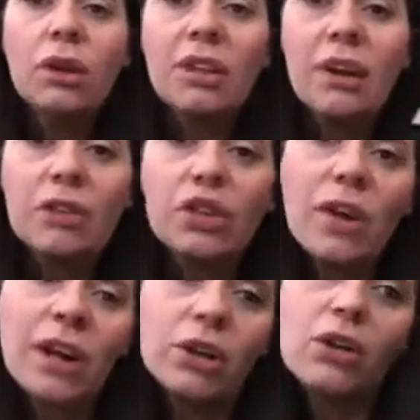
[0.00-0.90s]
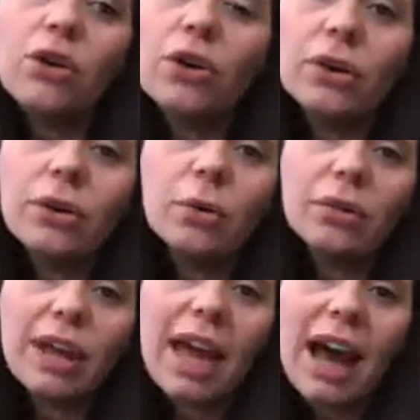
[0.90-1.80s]
Never try and cut
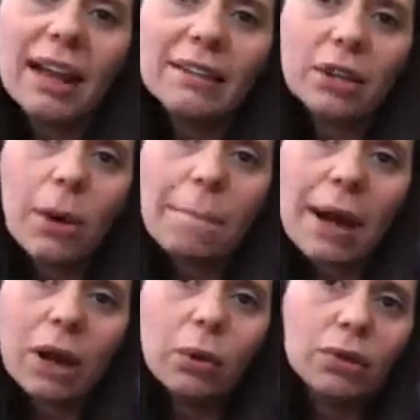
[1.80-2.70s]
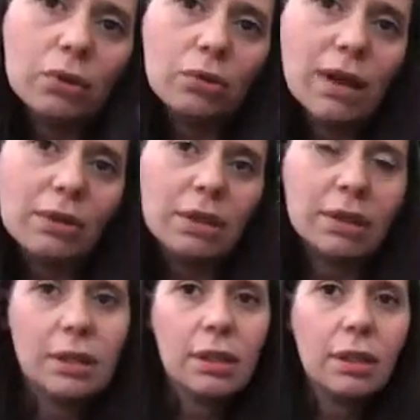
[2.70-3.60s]
with your hand going backwards or around in
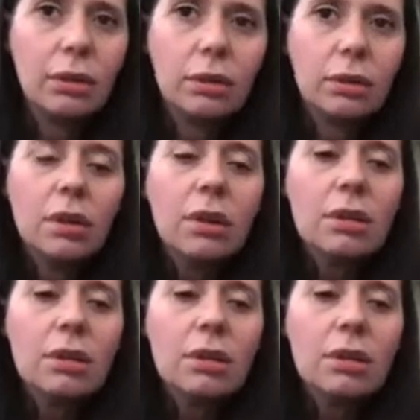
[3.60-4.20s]
a circle.